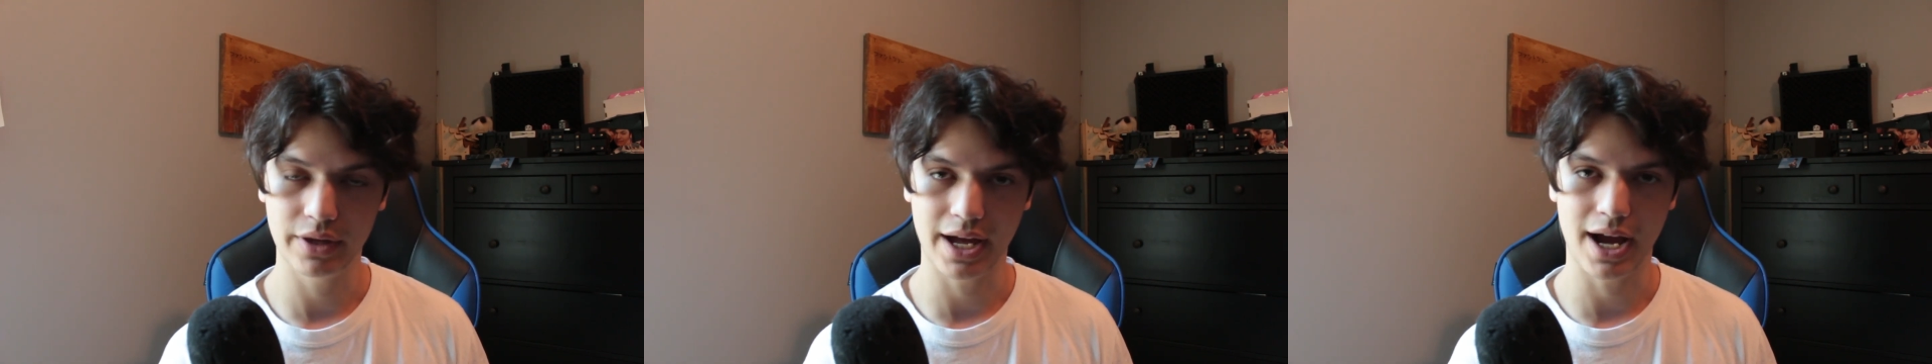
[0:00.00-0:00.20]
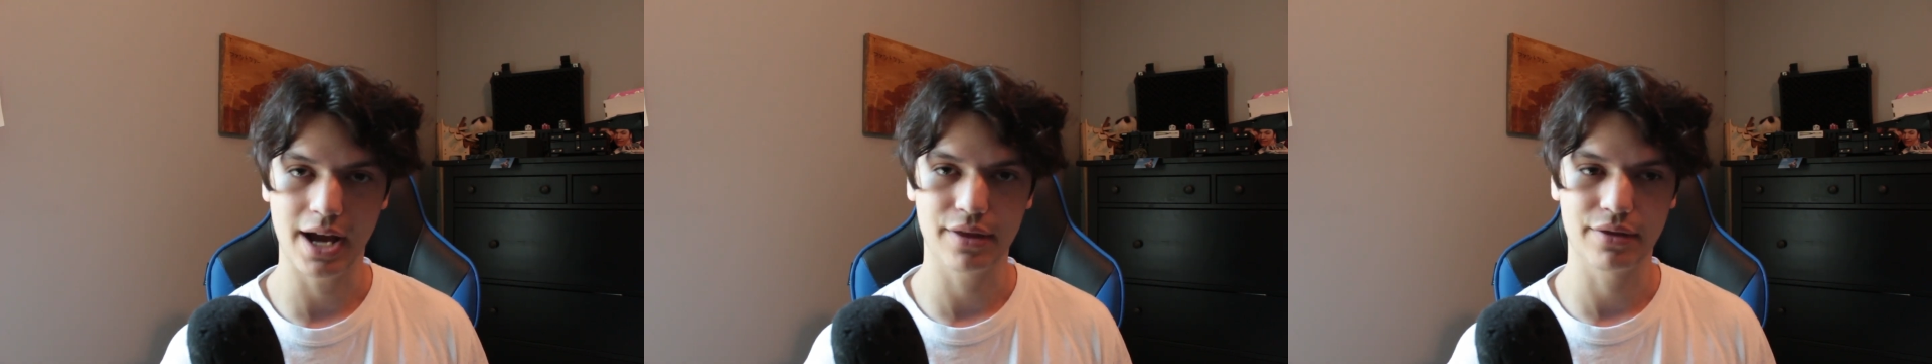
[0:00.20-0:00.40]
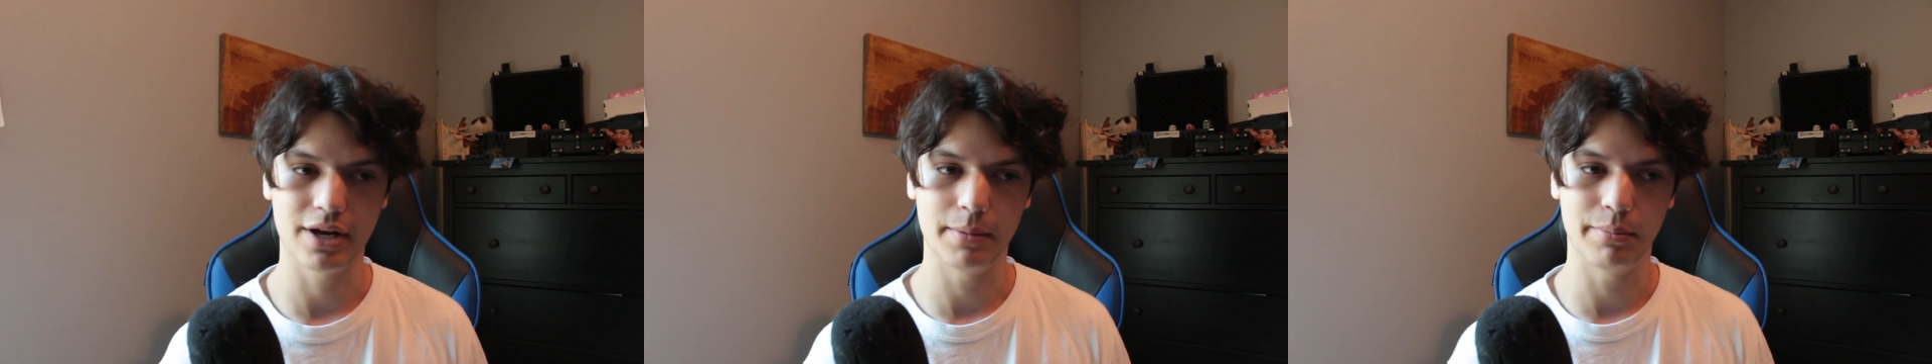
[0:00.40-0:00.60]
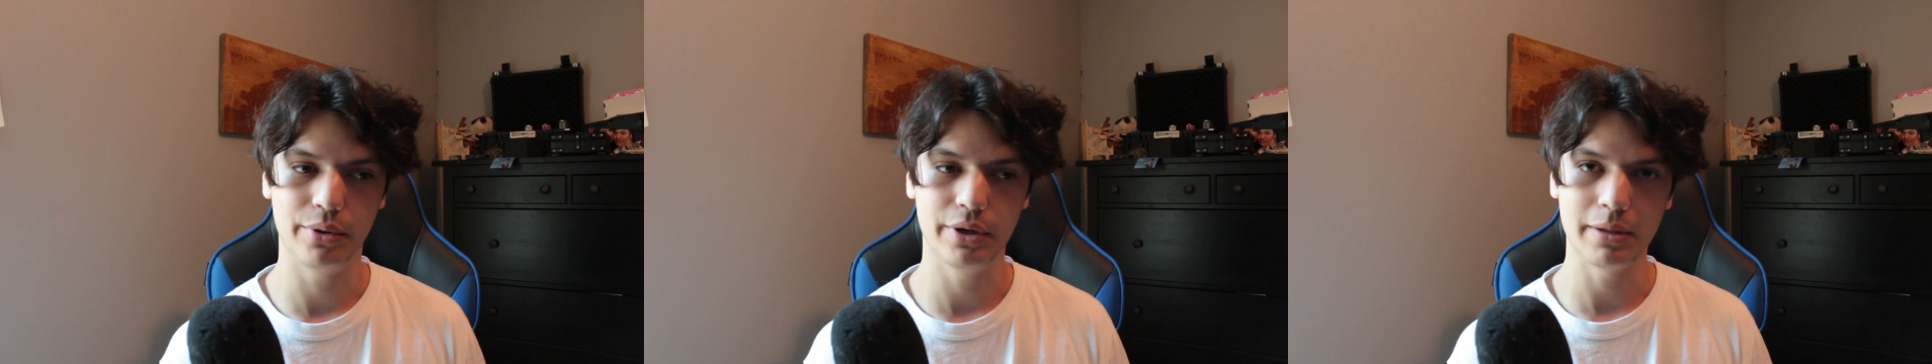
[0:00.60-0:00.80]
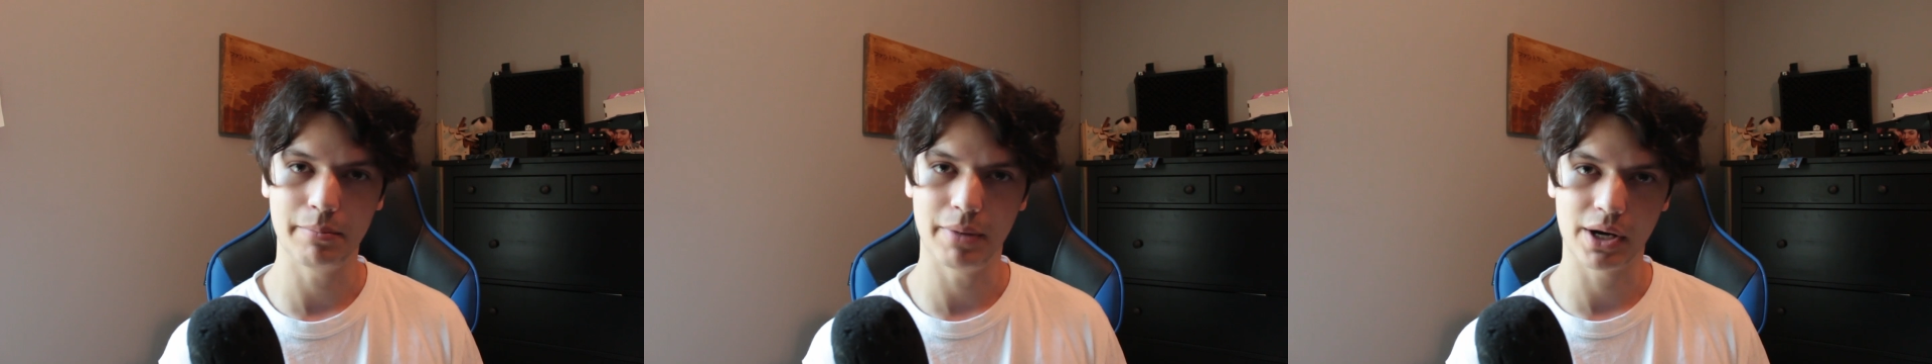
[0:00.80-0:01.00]
that I thought
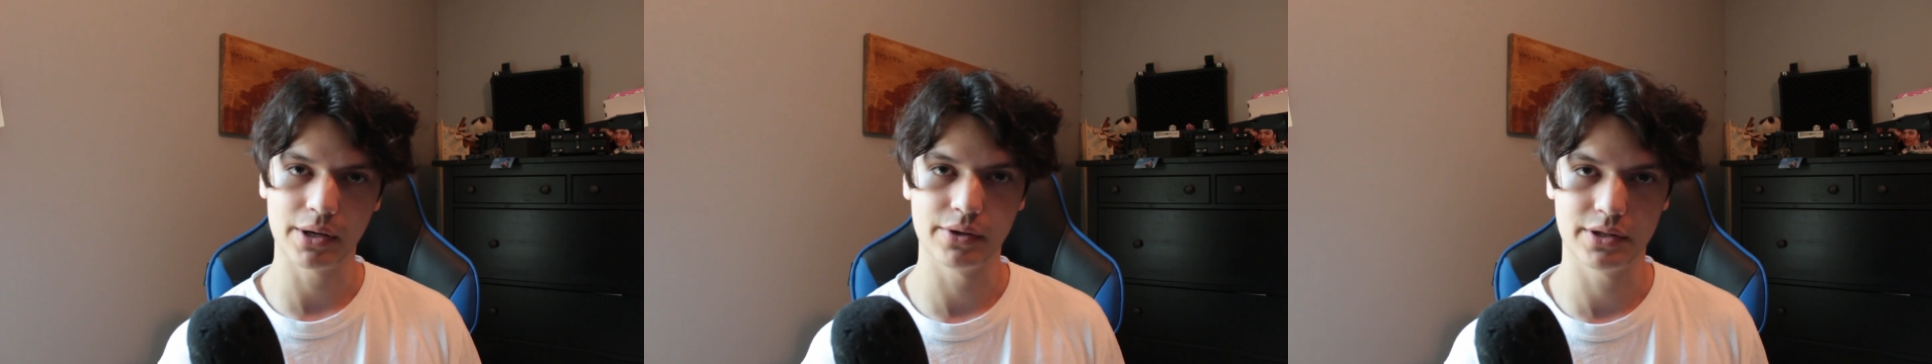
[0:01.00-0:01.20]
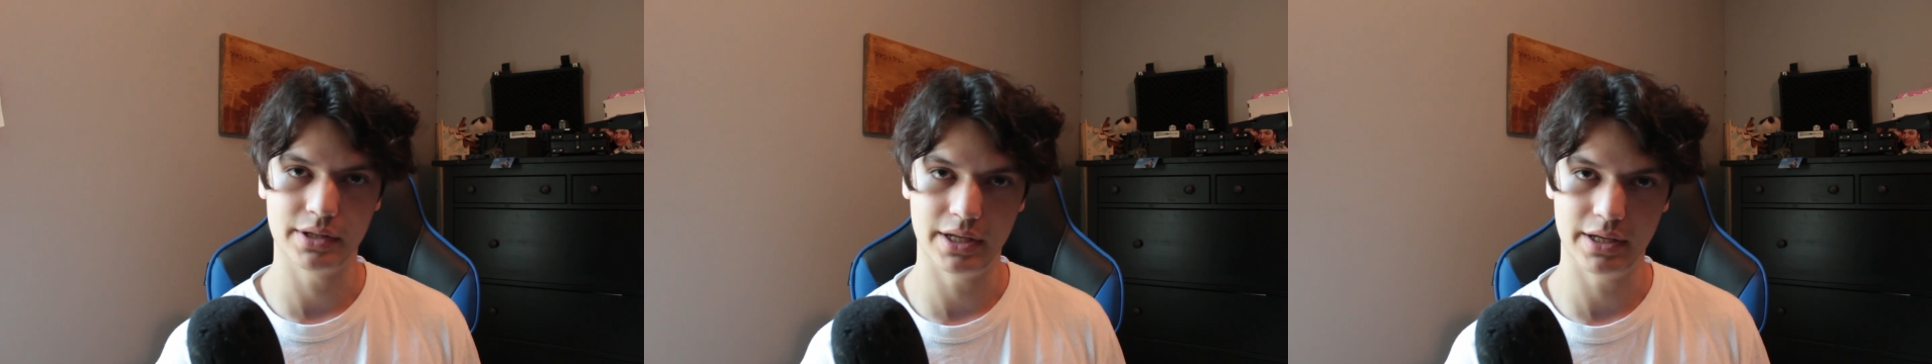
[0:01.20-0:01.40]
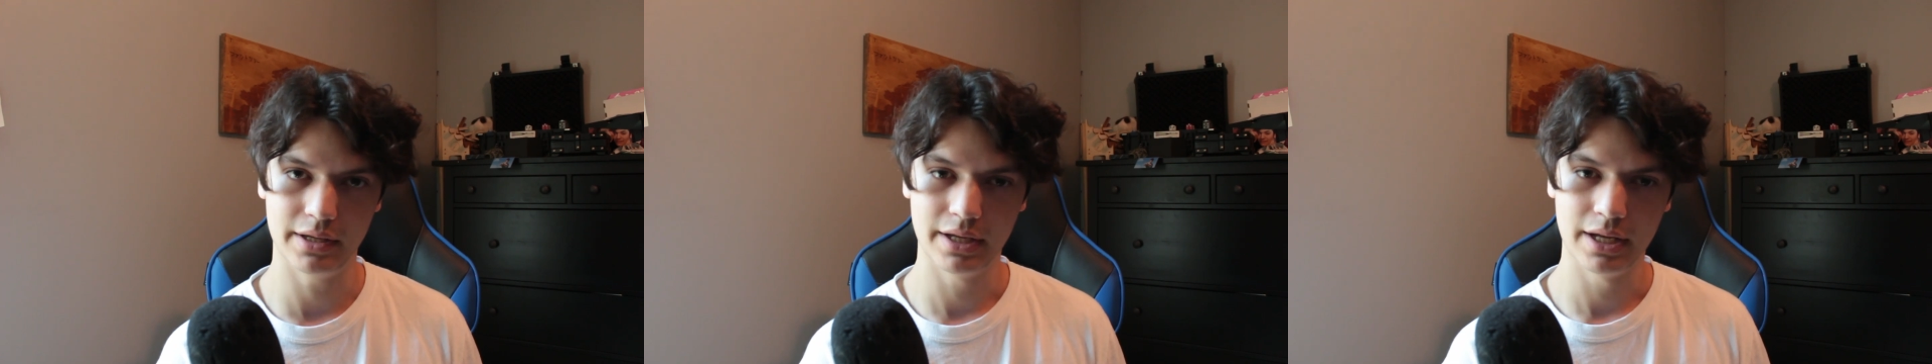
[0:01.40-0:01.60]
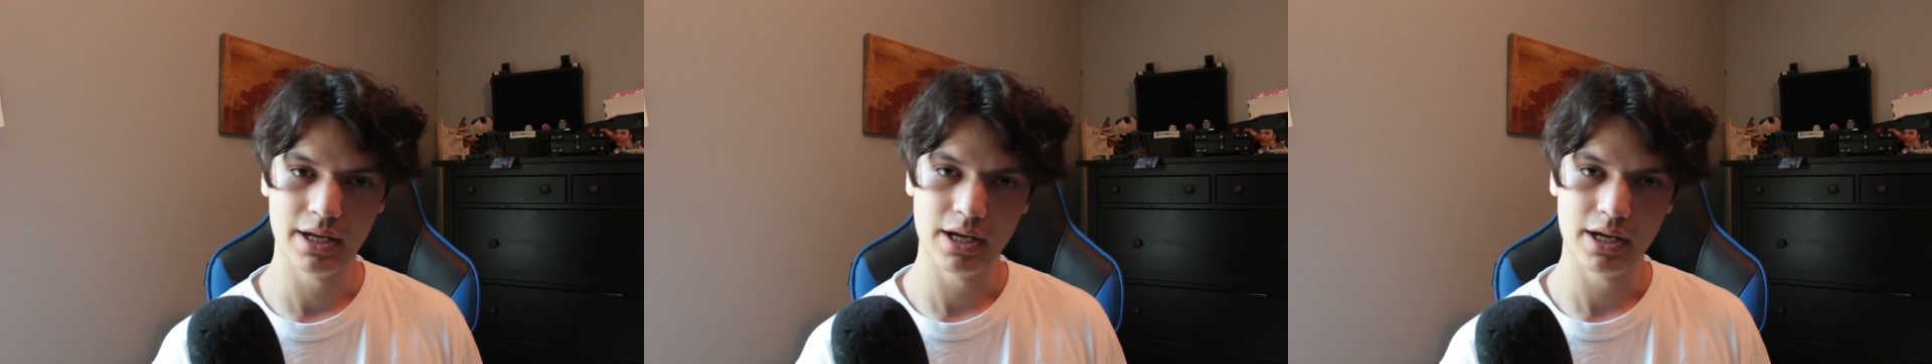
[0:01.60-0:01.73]
putting barrels in it